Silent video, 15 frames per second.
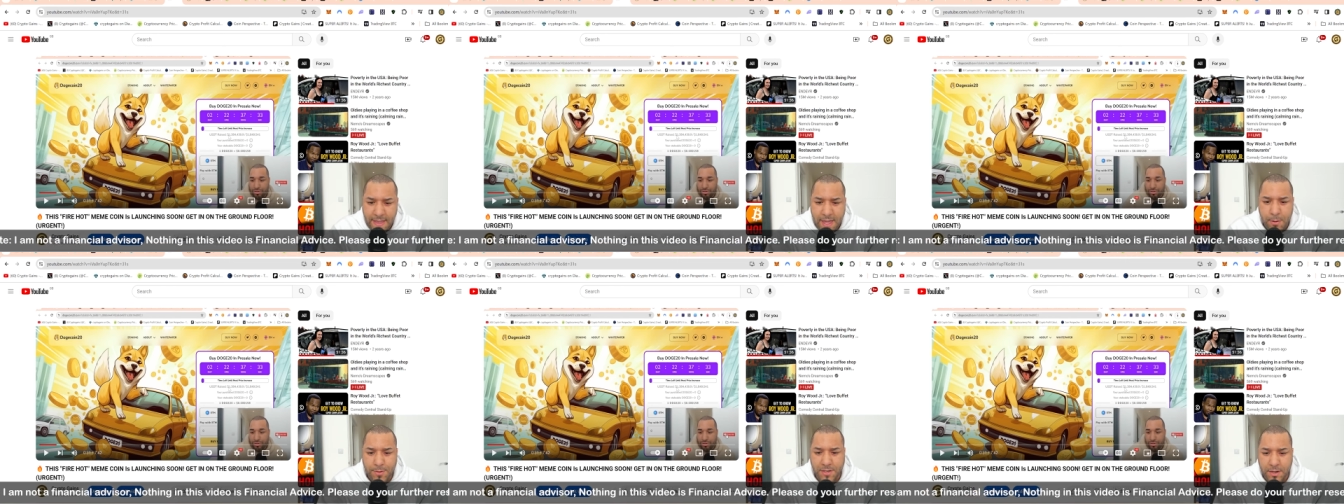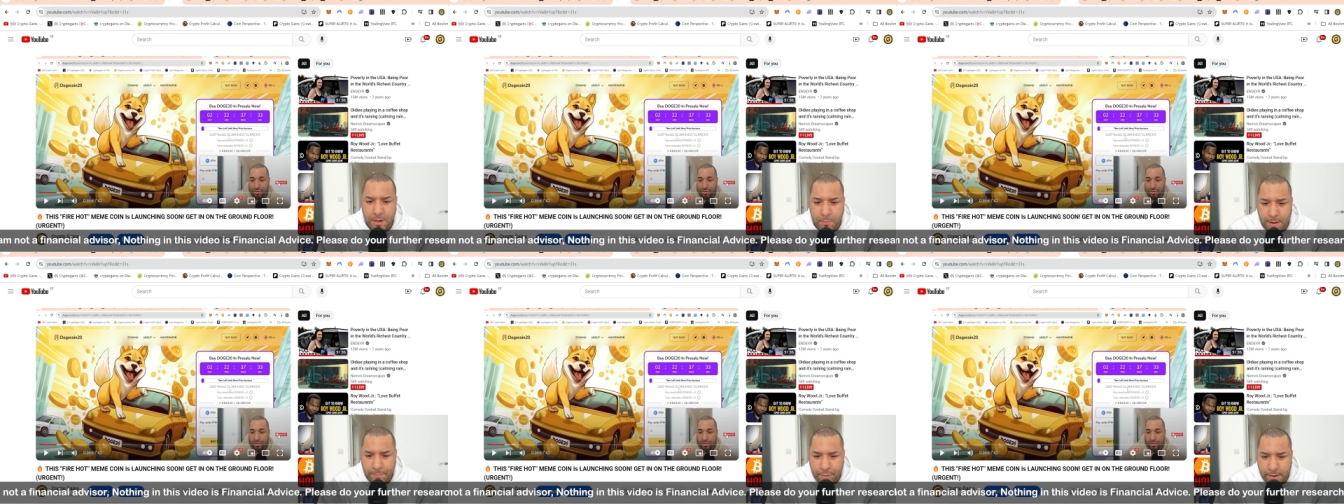it was
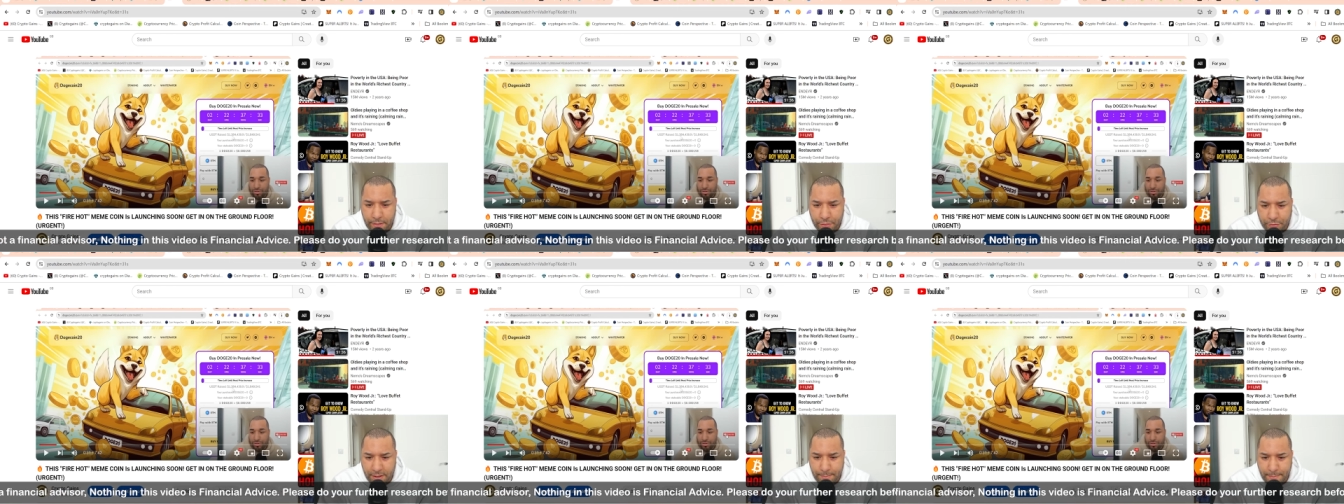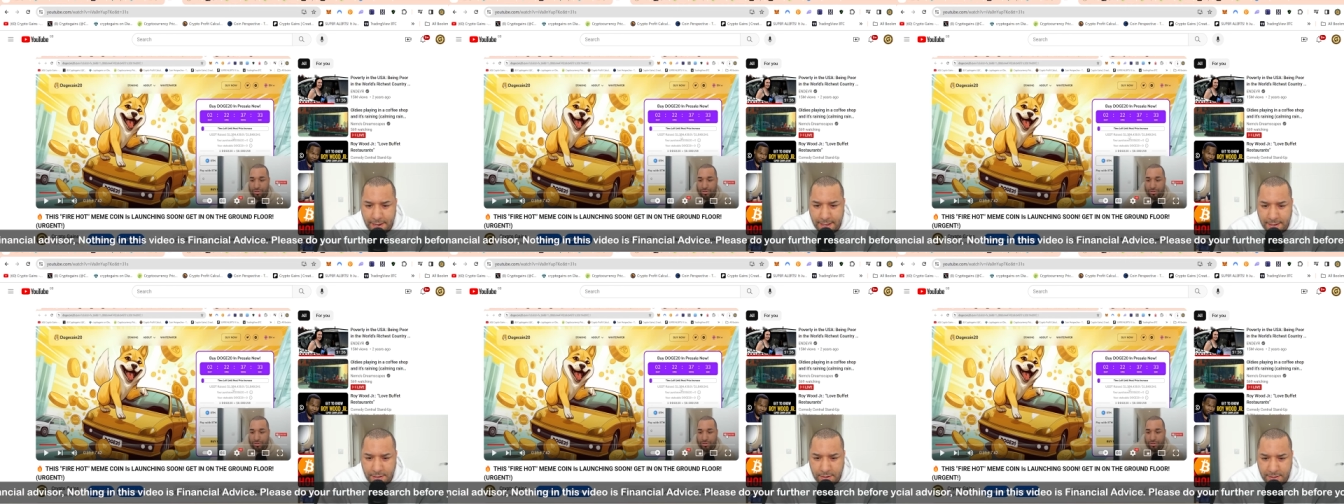only one point three
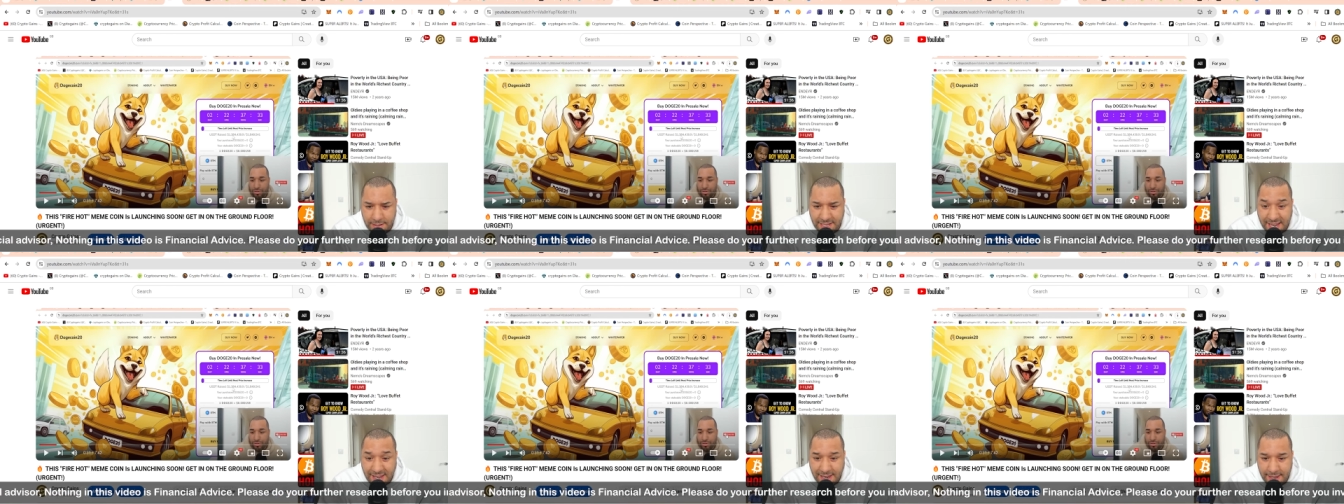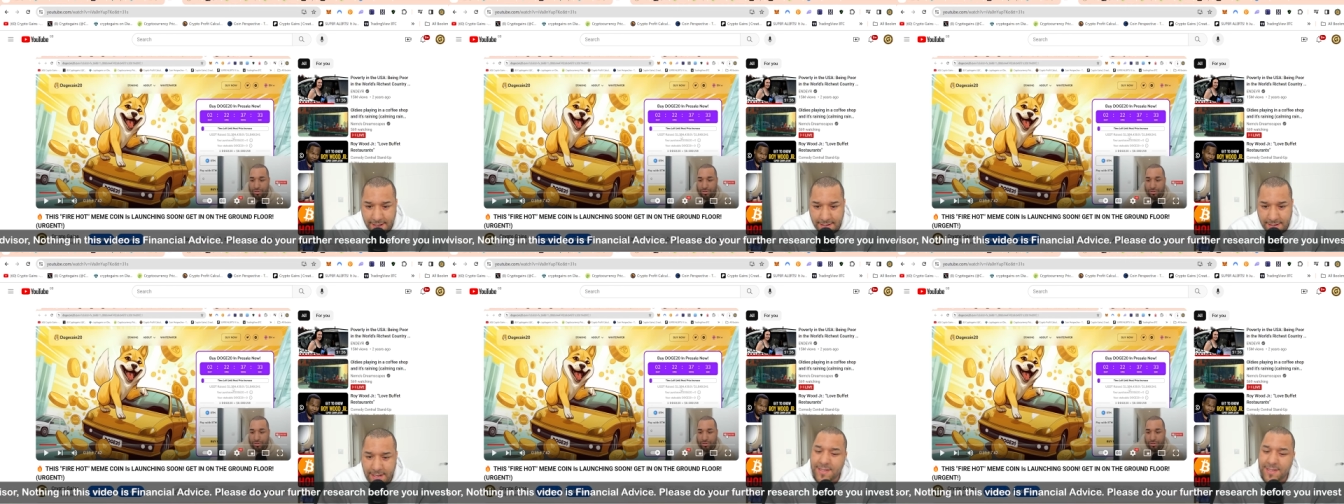million dollars in this.